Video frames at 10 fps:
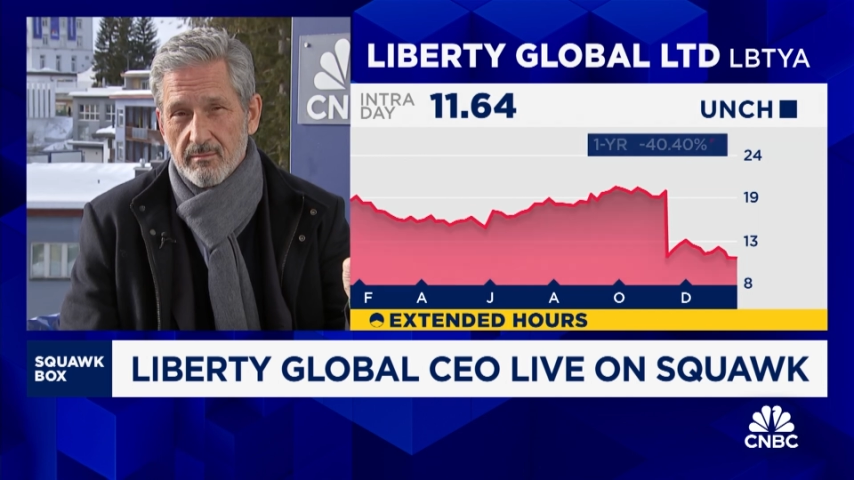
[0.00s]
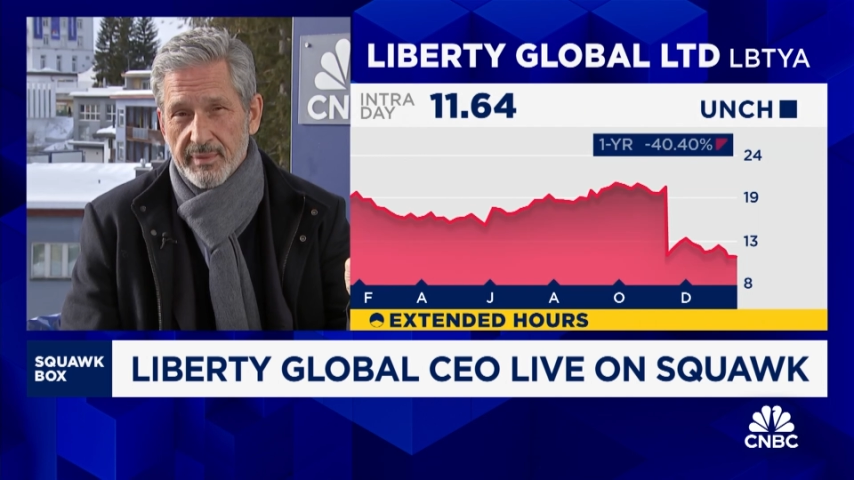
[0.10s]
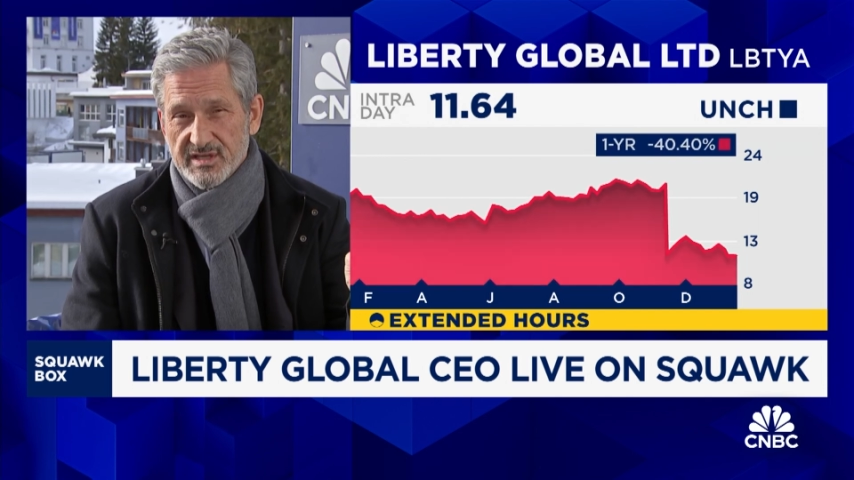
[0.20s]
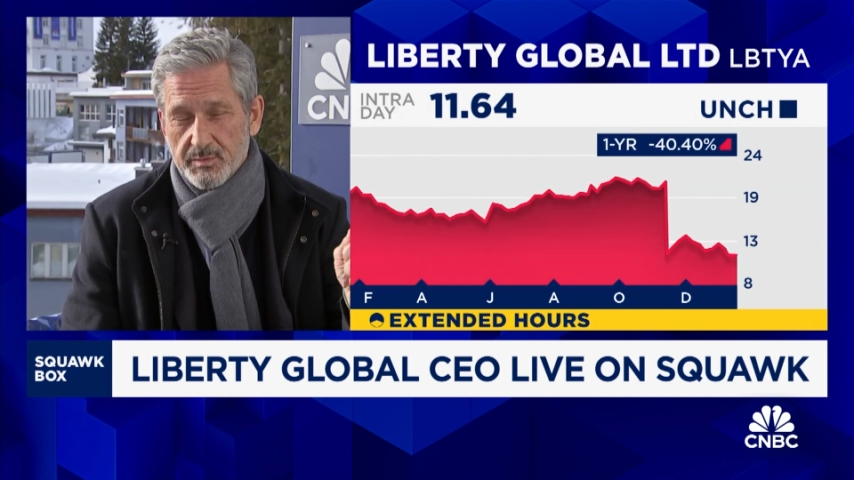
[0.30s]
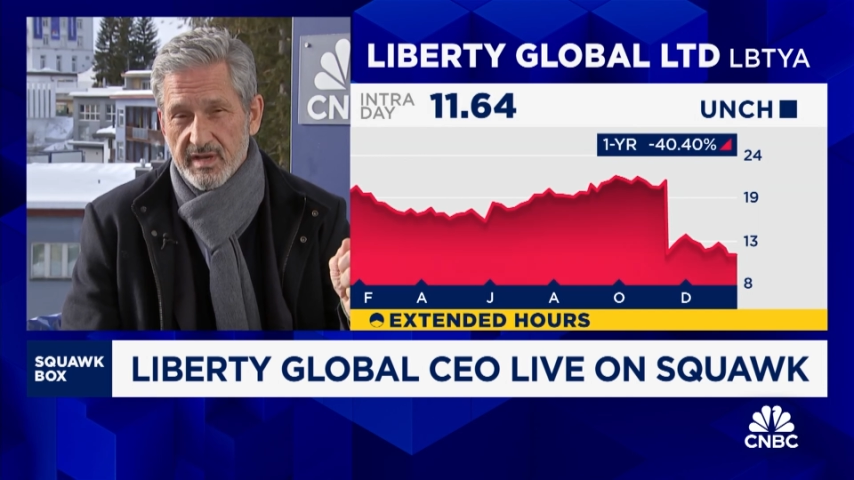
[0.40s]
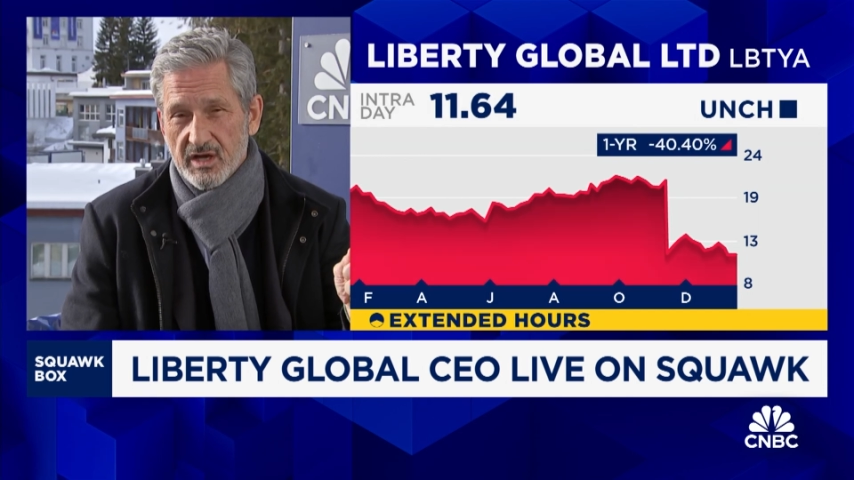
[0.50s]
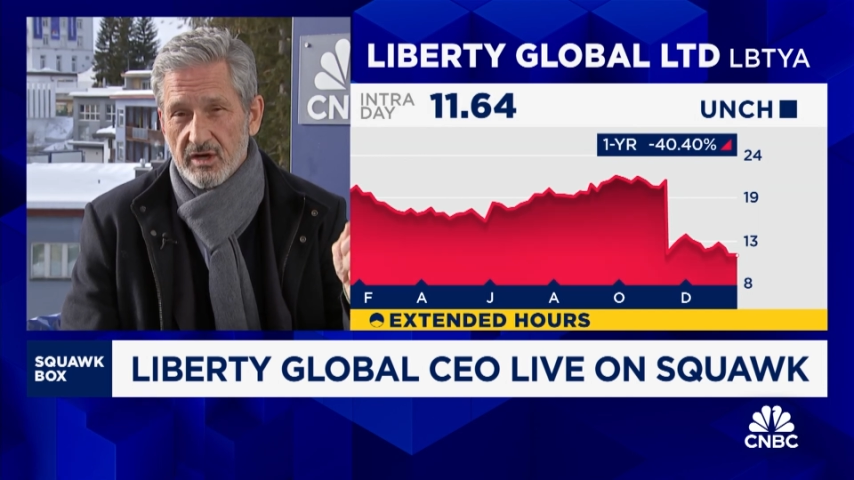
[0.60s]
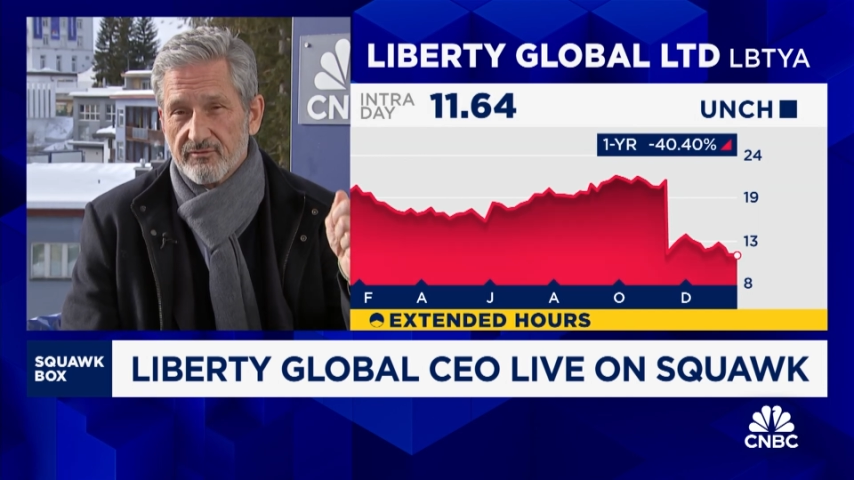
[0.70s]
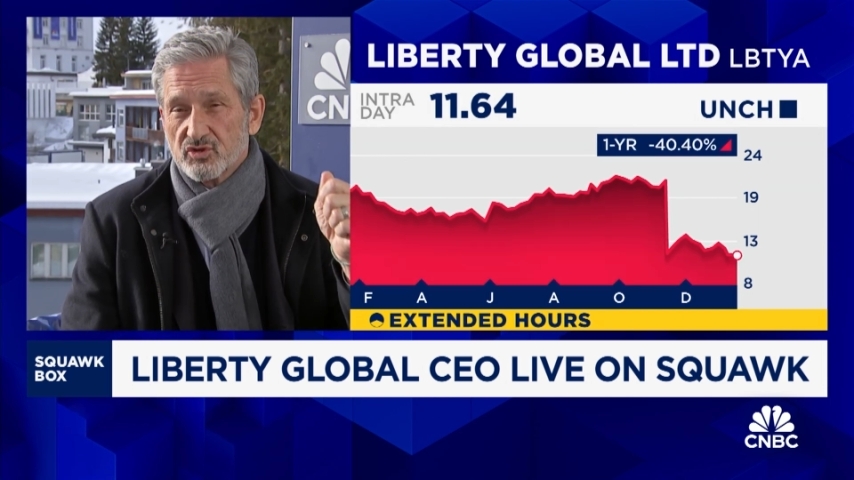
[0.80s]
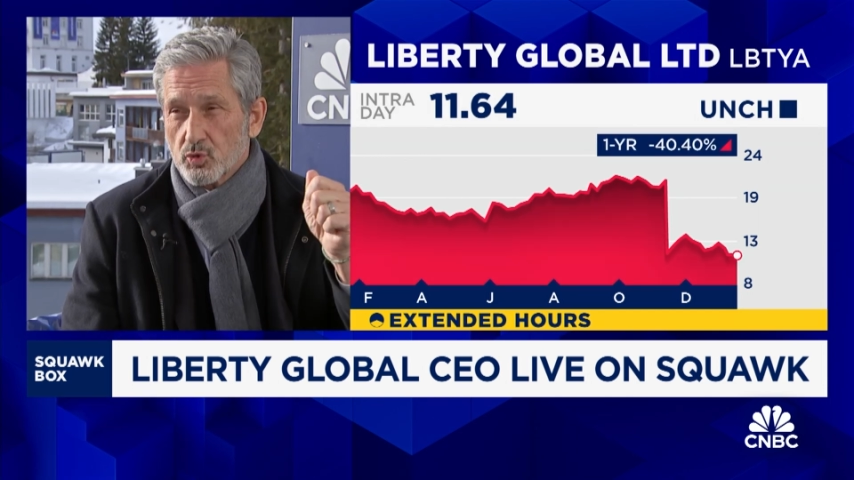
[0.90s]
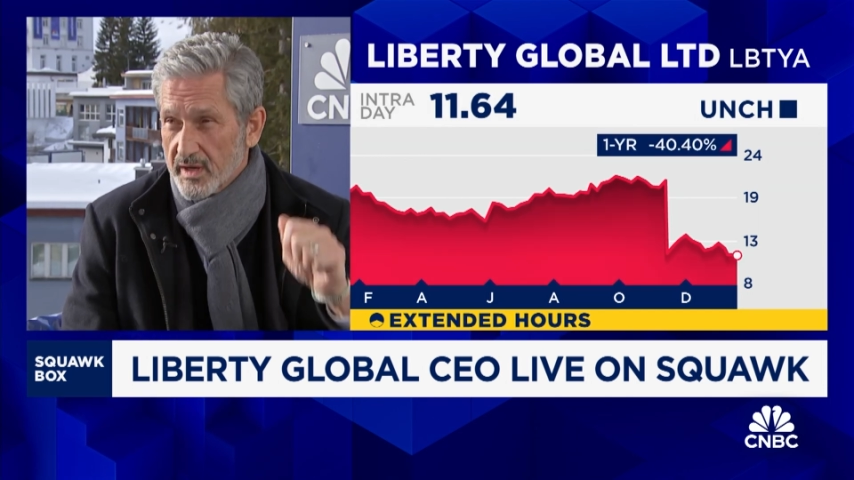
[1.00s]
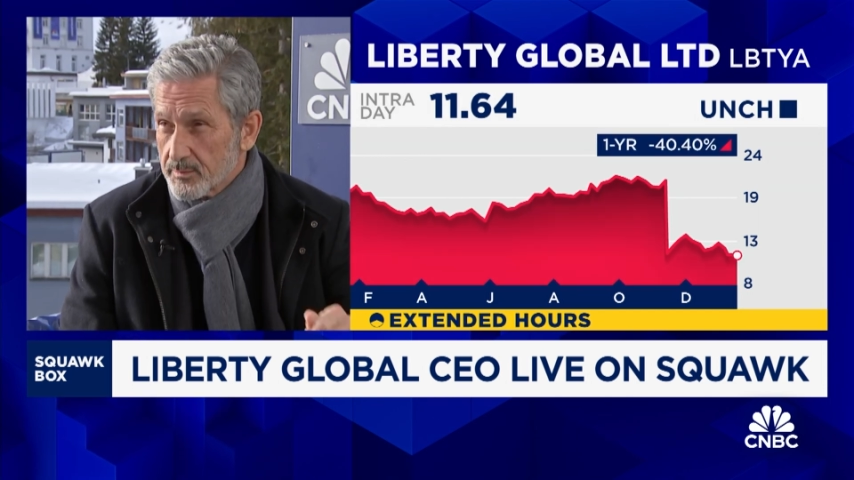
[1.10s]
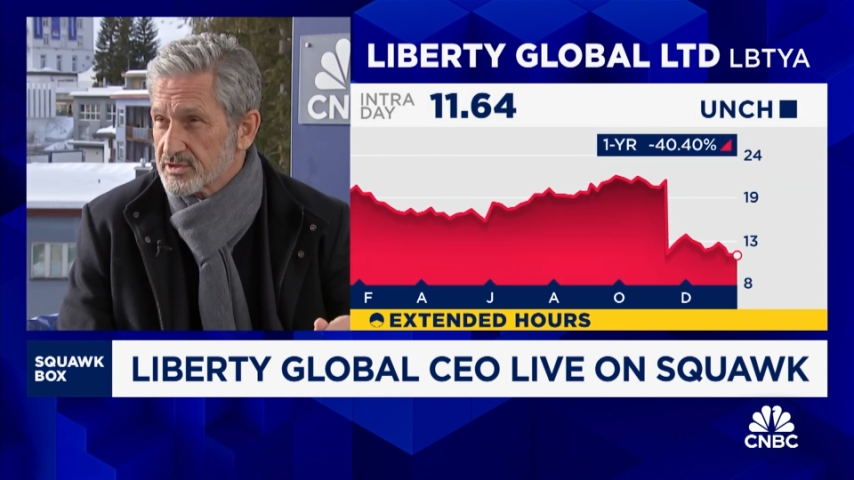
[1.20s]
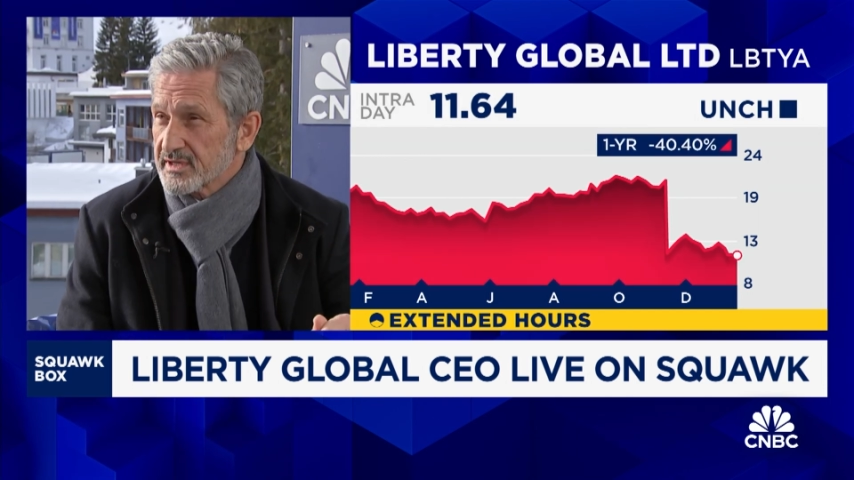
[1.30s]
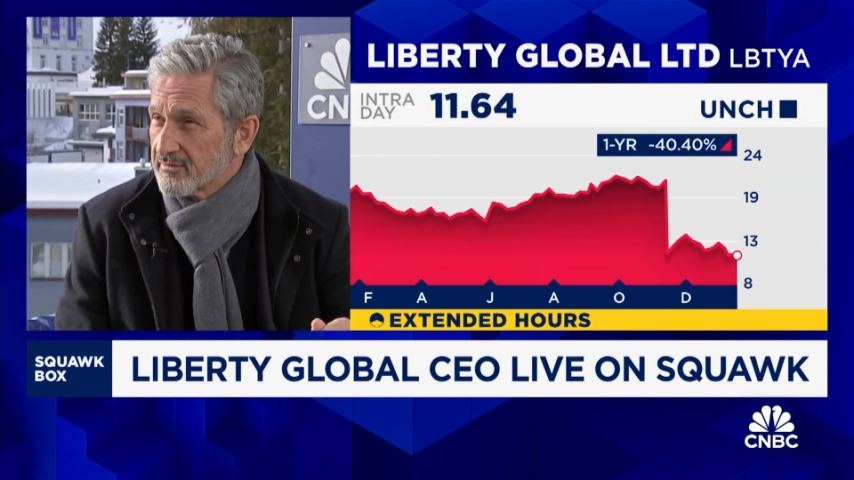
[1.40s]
by spinning off 20%